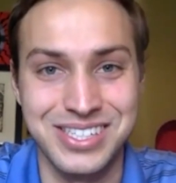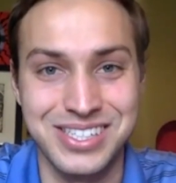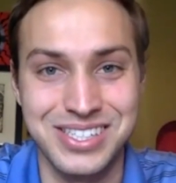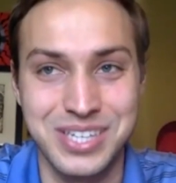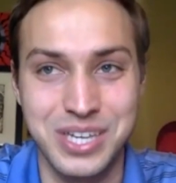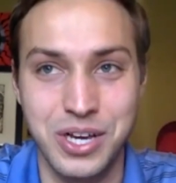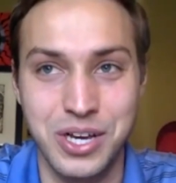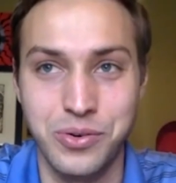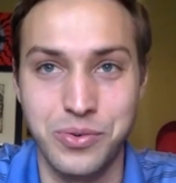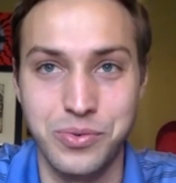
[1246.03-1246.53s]

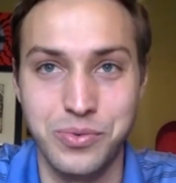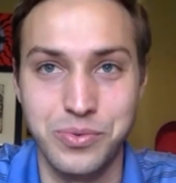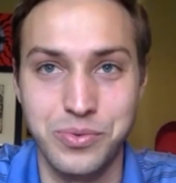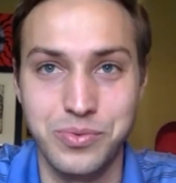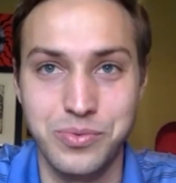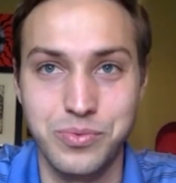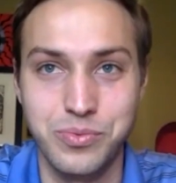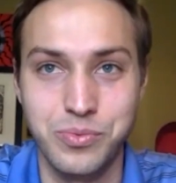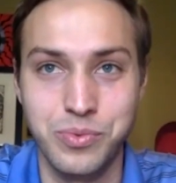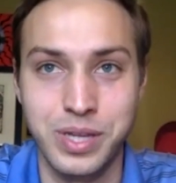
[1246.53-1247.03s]
So
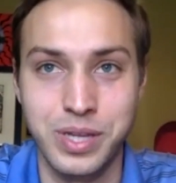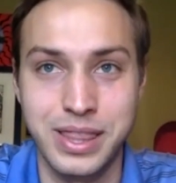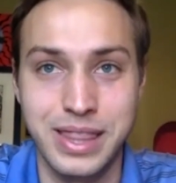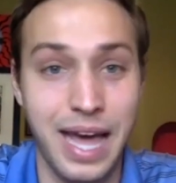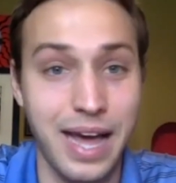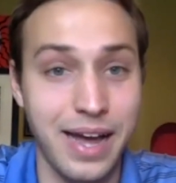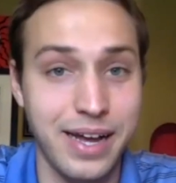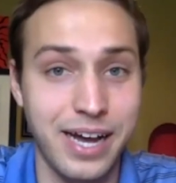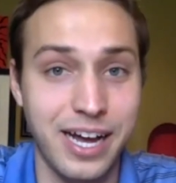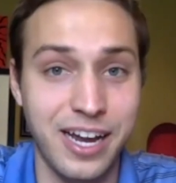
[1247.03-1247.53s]
with
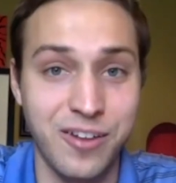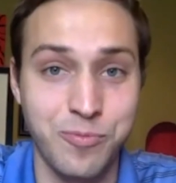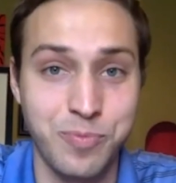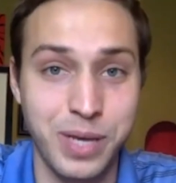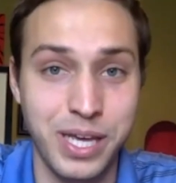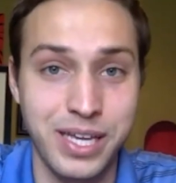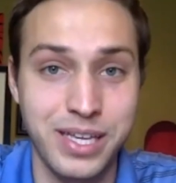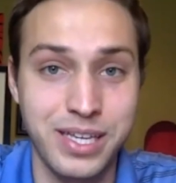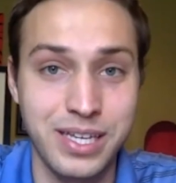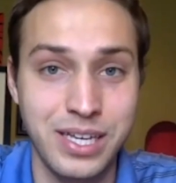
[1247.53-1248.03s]
that kind of
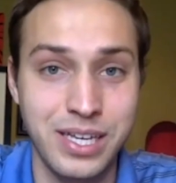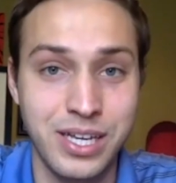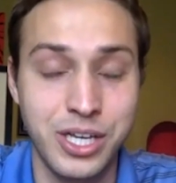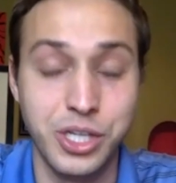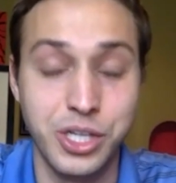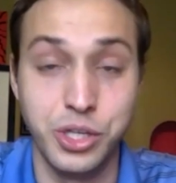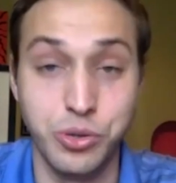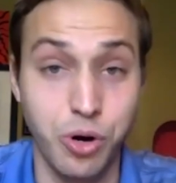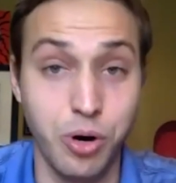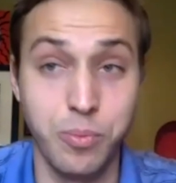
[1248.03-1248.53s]
pick,
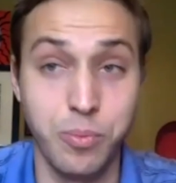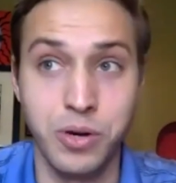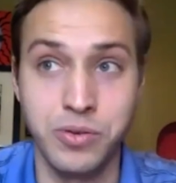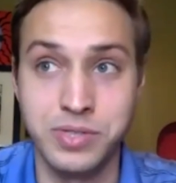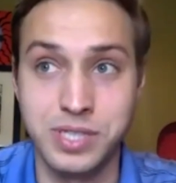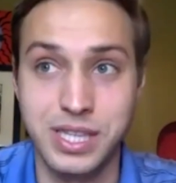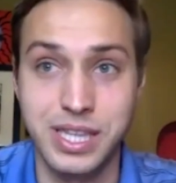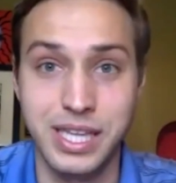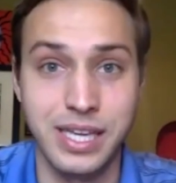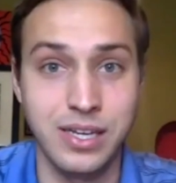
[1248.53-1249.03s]
you
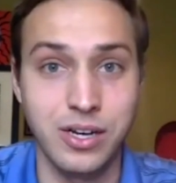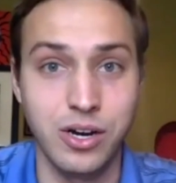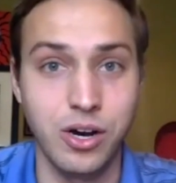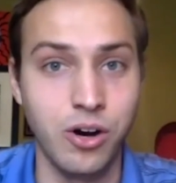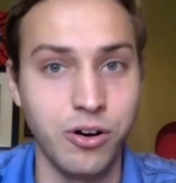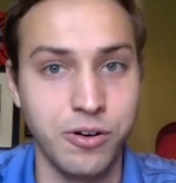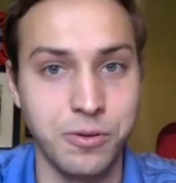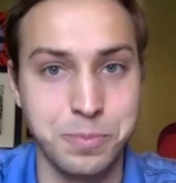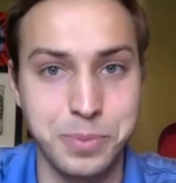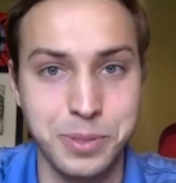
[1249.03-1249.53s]
almost think,
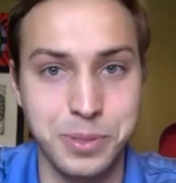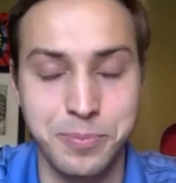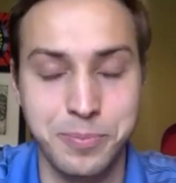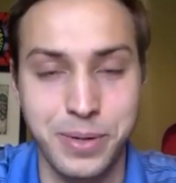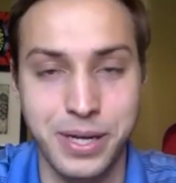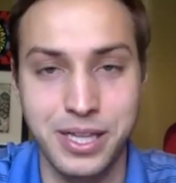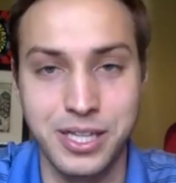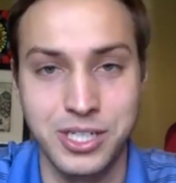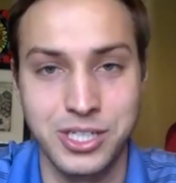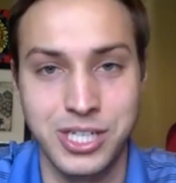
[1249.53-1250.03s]
oh, if Bill
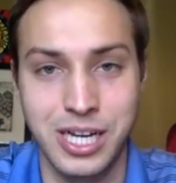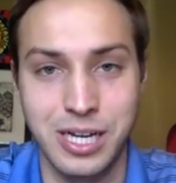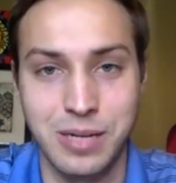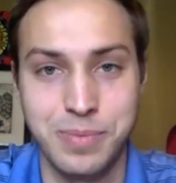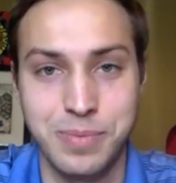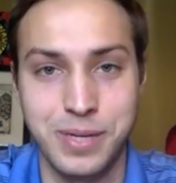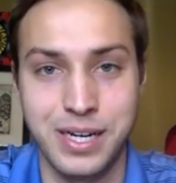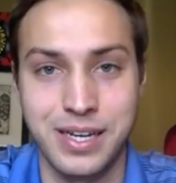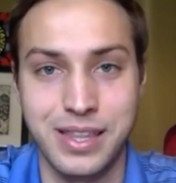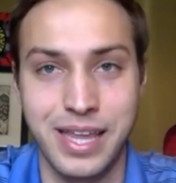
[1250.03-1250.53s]
Belichick
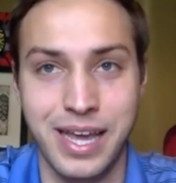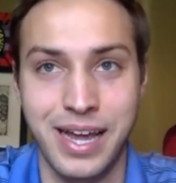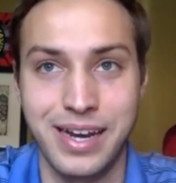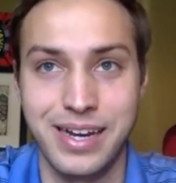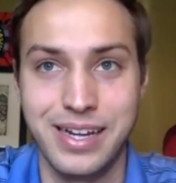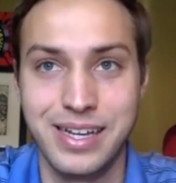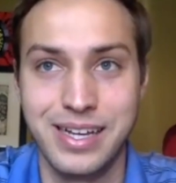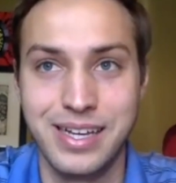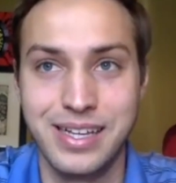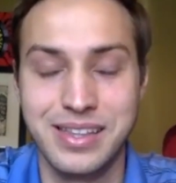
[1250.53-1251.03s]
picked that,
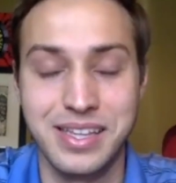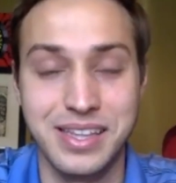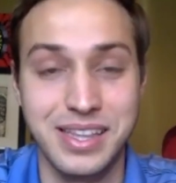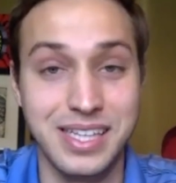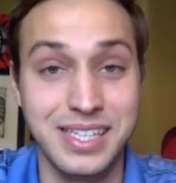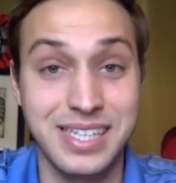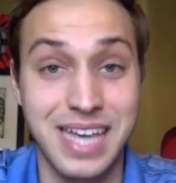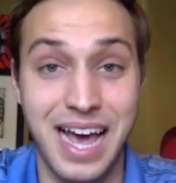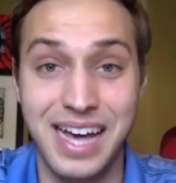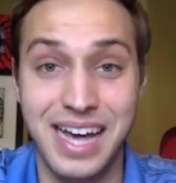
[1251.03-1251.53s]
then
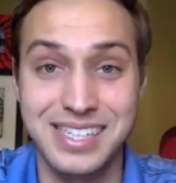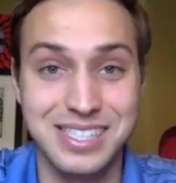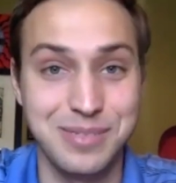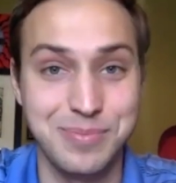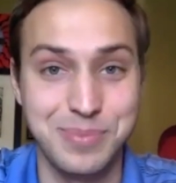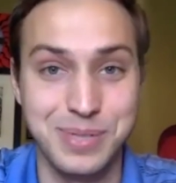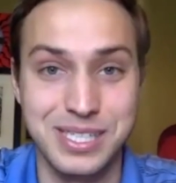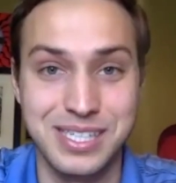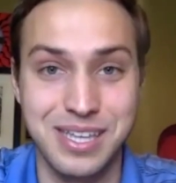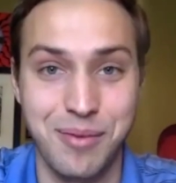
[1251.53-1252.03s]
this has to
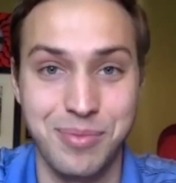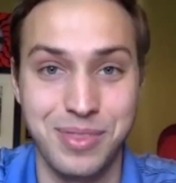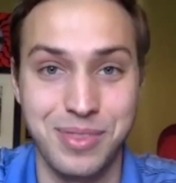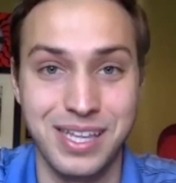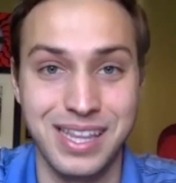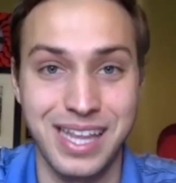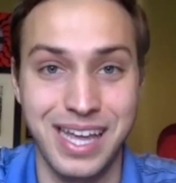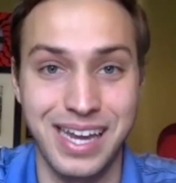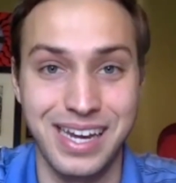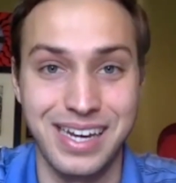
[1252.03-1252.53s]
be
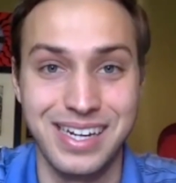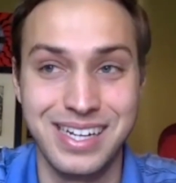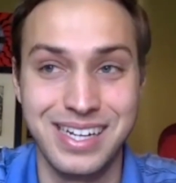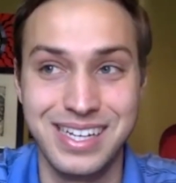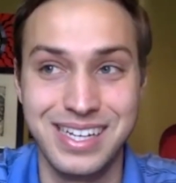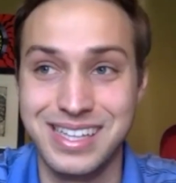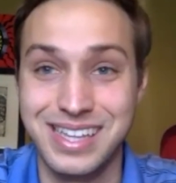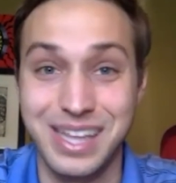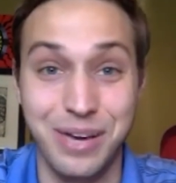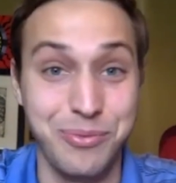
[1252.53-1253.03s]
something that
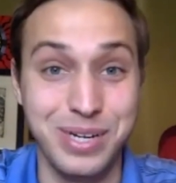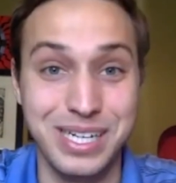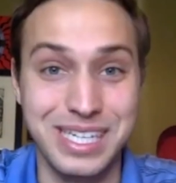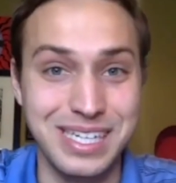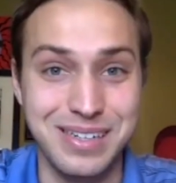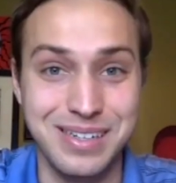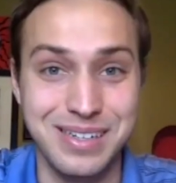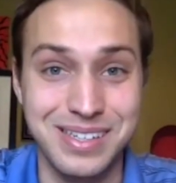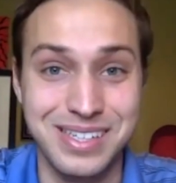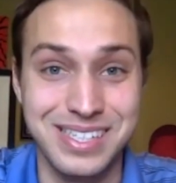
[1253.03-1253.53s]
that we
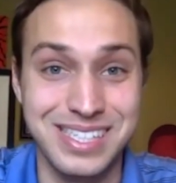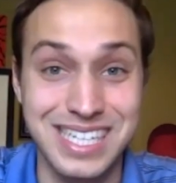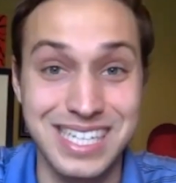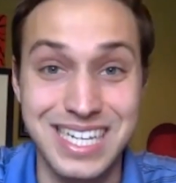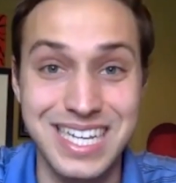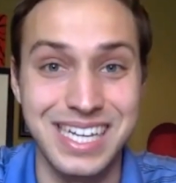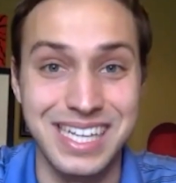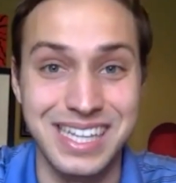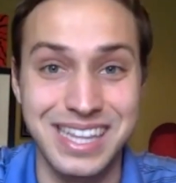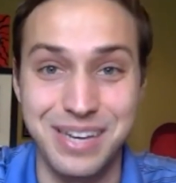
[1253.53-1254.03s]
didn't
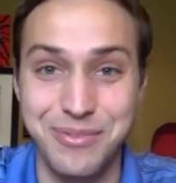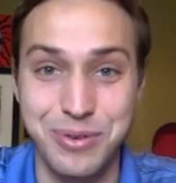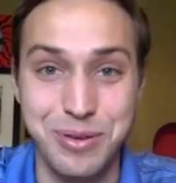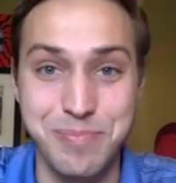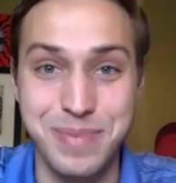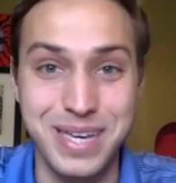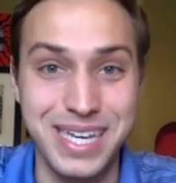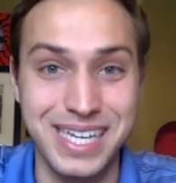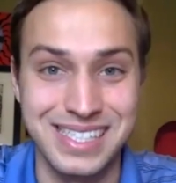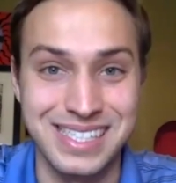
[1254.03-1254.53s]
see, that we
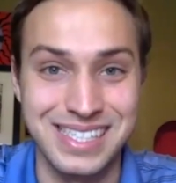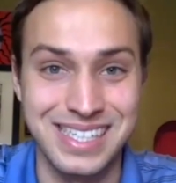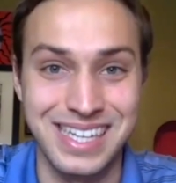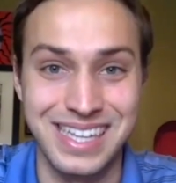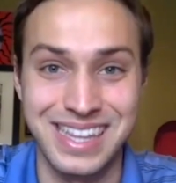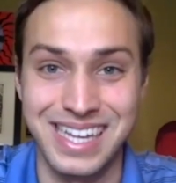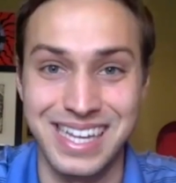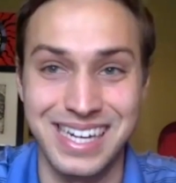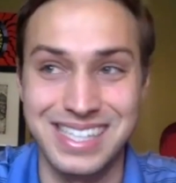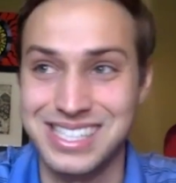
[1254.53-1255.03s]
missed, and
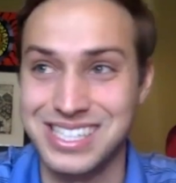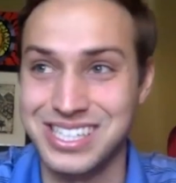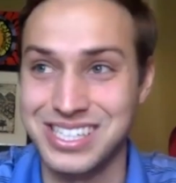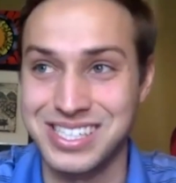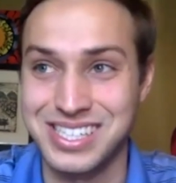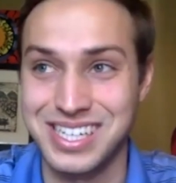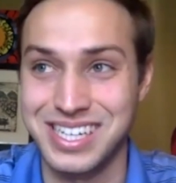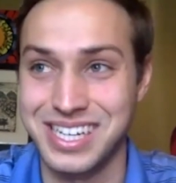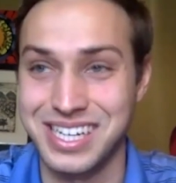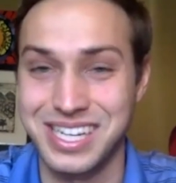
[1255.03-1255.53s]
that it's
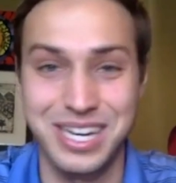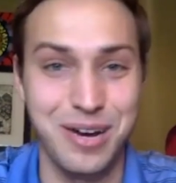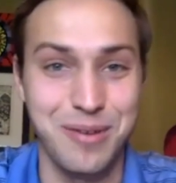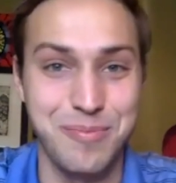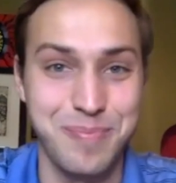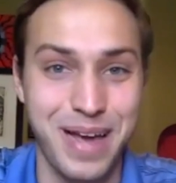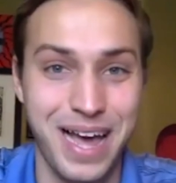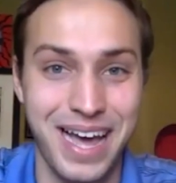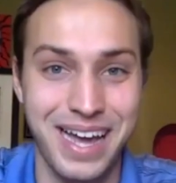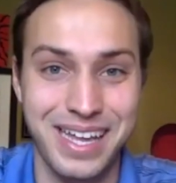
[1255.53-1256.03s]
just going to come
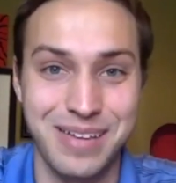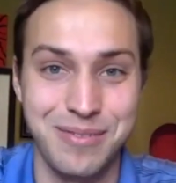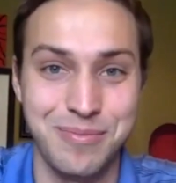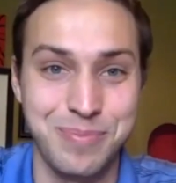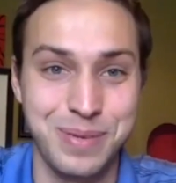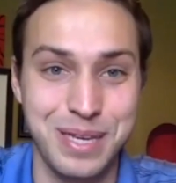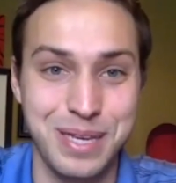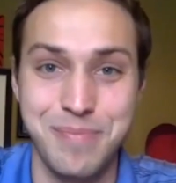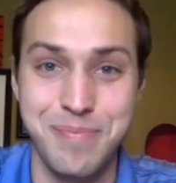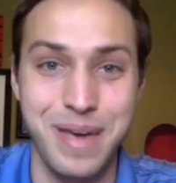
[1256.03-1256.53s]
back and
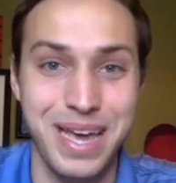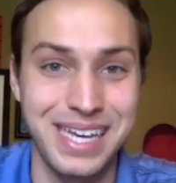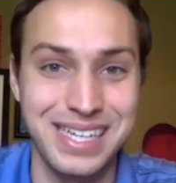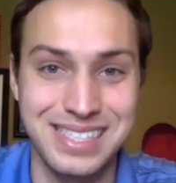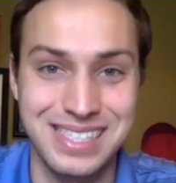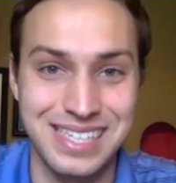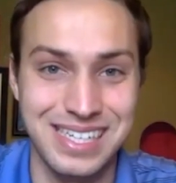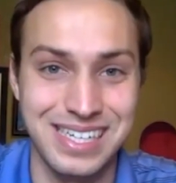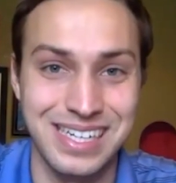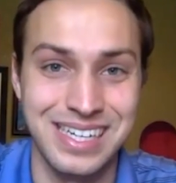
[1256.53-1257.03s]
be
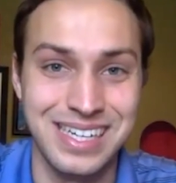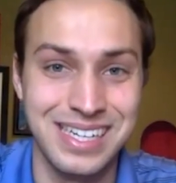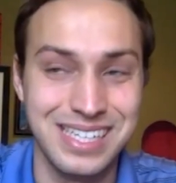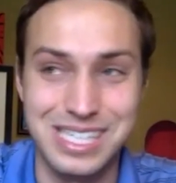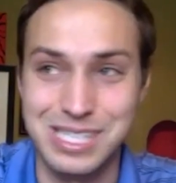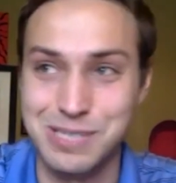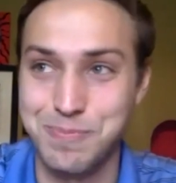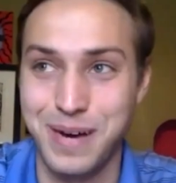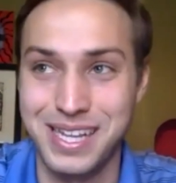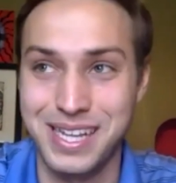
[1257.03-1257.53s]
amazing,
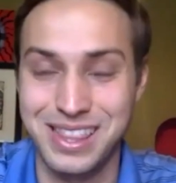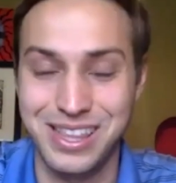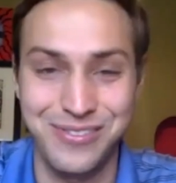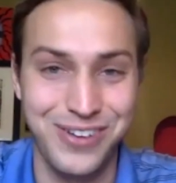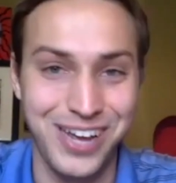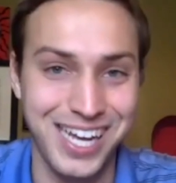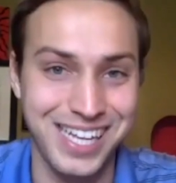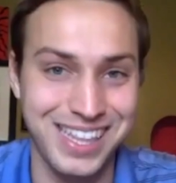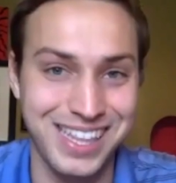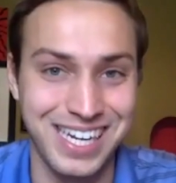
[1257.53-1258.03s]
despite the
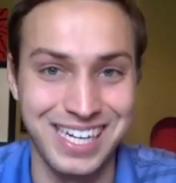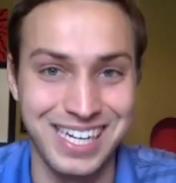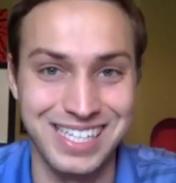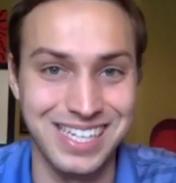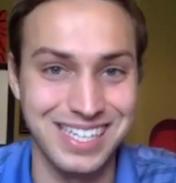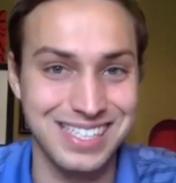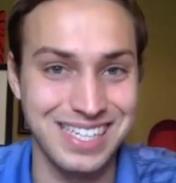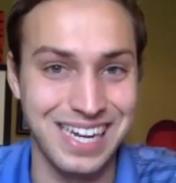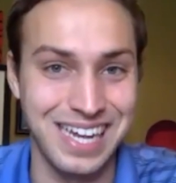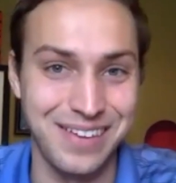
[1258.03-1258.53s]
fact that he
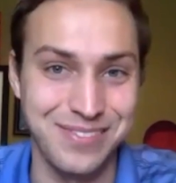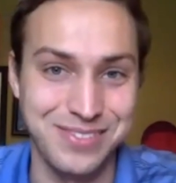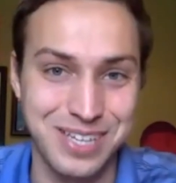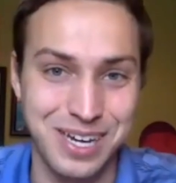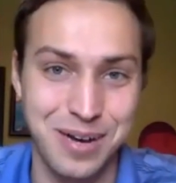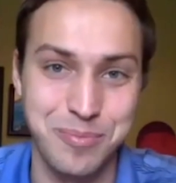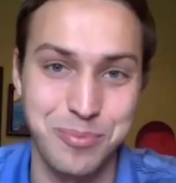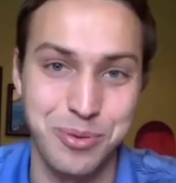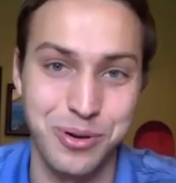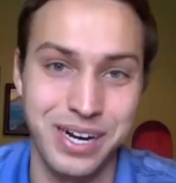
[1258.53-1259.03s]
doesn't have
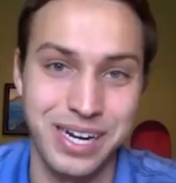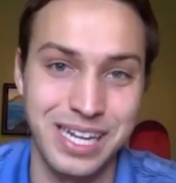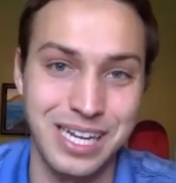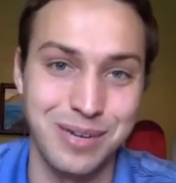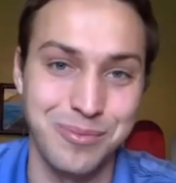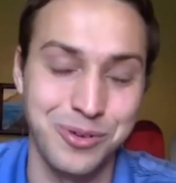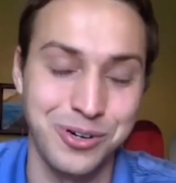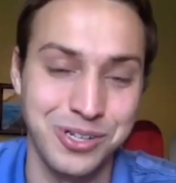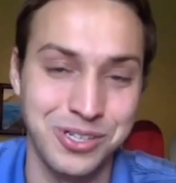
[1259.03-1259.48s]
Tom Brady anymore.